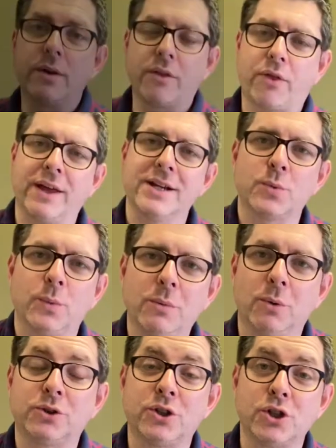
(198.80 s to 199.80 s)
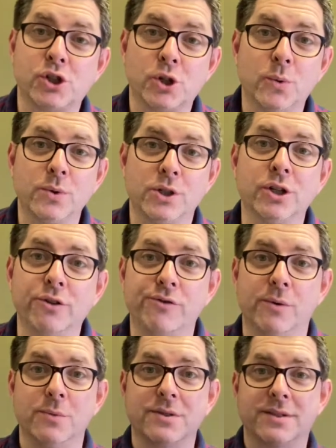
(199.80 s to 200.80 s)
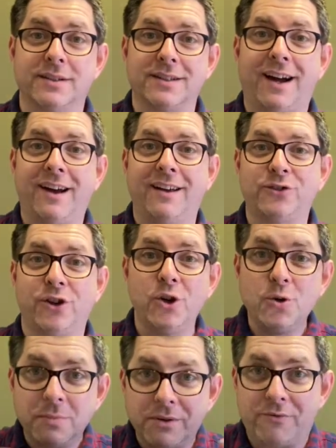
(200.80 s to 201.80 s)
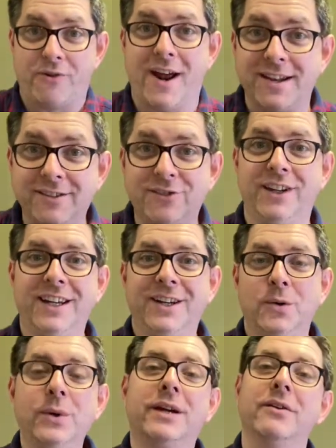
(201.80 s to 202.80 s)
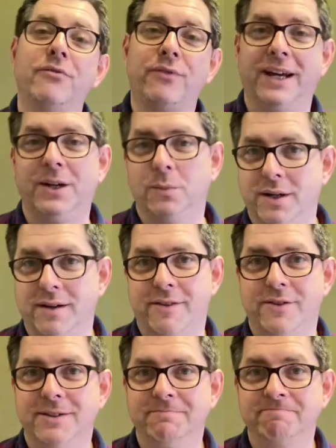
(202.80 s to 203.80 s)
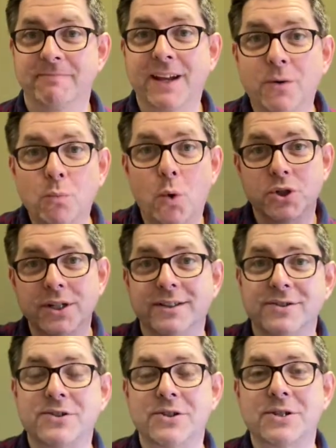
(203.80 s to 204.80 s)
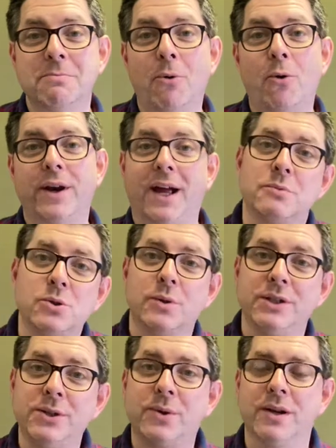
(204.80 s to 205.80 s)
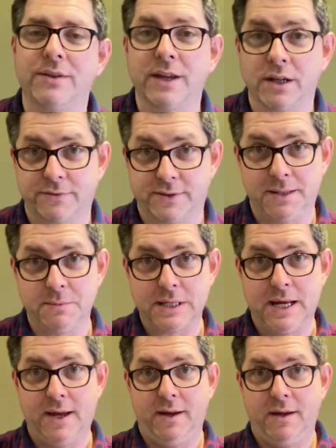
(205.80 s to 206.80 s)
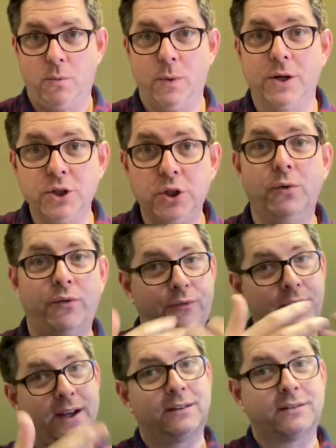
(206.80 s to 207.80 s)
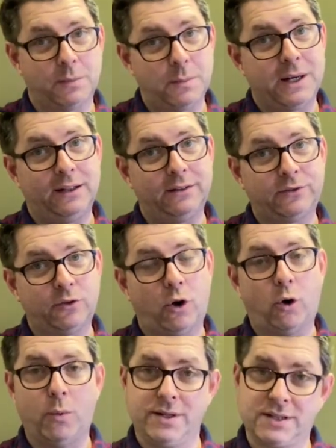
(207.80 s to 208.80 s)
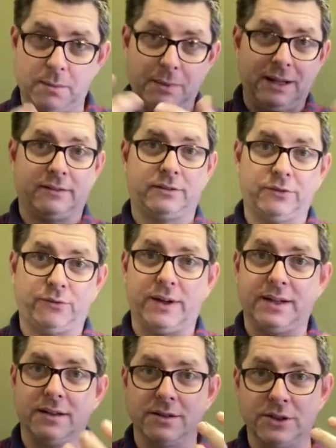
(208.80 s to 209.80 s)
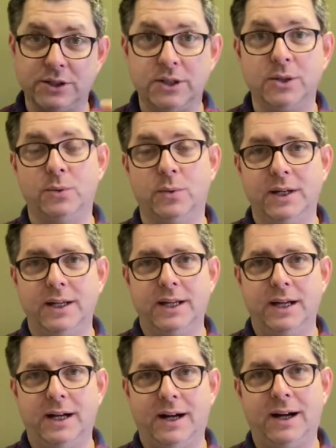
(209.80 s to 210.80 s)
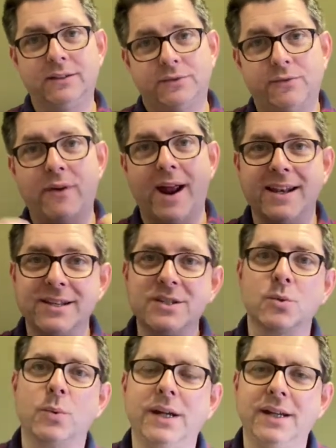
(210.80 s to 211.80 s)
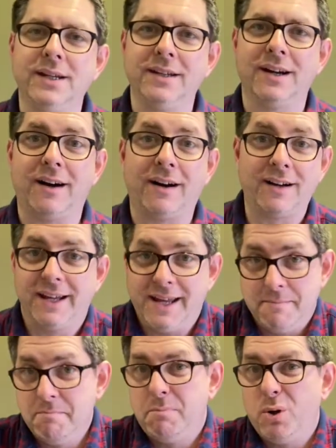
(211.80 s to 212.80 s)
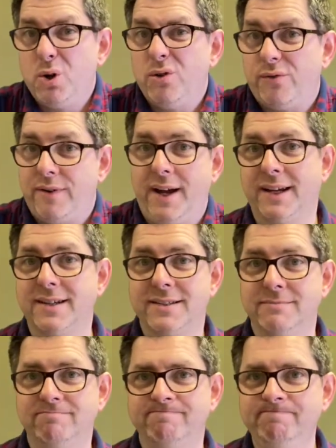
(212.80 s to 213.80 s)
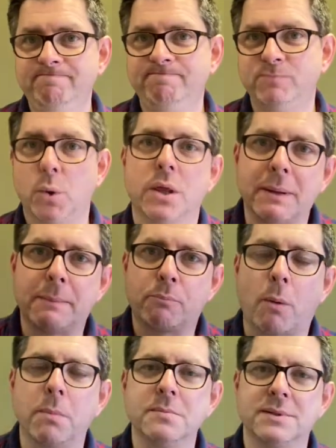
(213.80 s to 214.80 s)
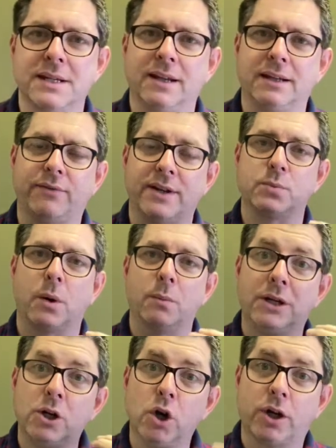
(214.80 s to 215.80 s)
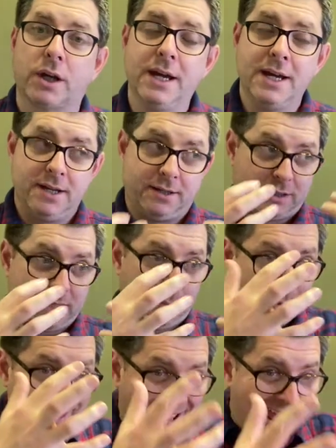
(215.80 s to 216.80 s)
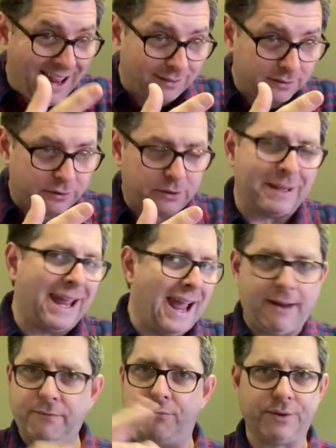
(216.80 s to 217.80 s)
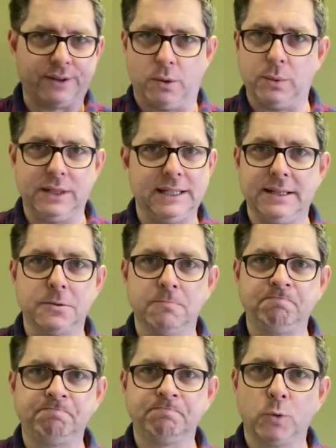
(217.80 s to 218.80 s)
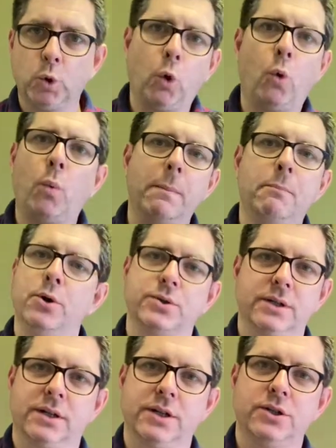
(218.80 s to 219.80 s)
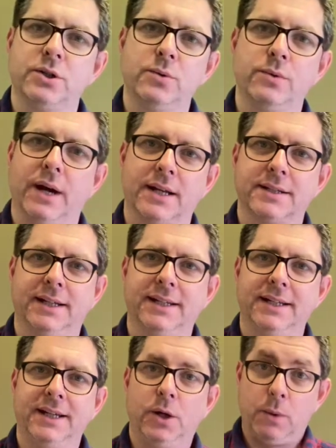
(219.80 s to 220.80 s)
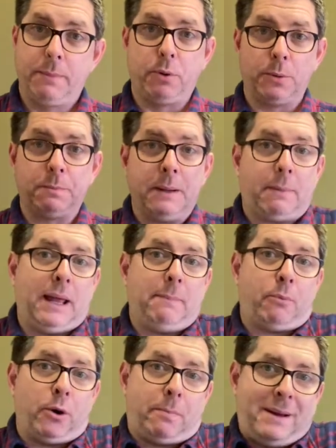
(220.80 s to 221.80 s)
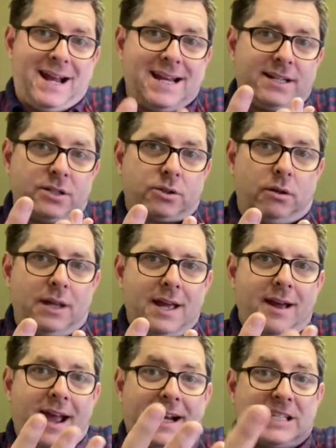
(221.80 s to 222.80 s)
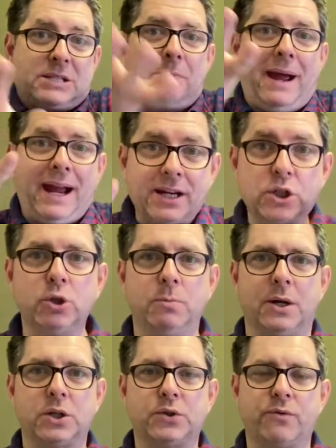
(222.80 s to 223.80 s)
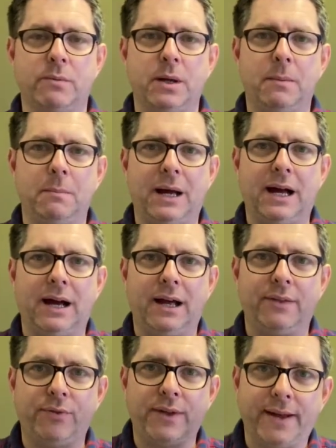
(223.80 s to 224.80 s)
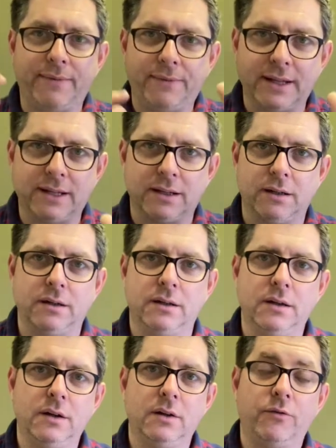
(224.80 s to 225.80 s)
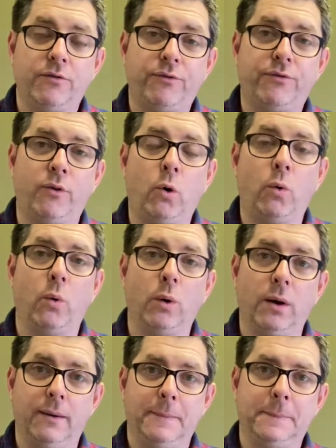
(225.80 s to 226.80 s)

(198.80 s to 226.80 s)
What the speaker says: of the things we wanted to show the children was that as human friends, we can fail one another. And watching this morning, I'm sure you can think of times when you've failed someone else or when someone else has failed you. As friends, we are imperfect. One of the big problems in life is when we look to someone else to be everything we need. No one person can do that. We put people up on a pedestal, expect too much from them, and then they can fall.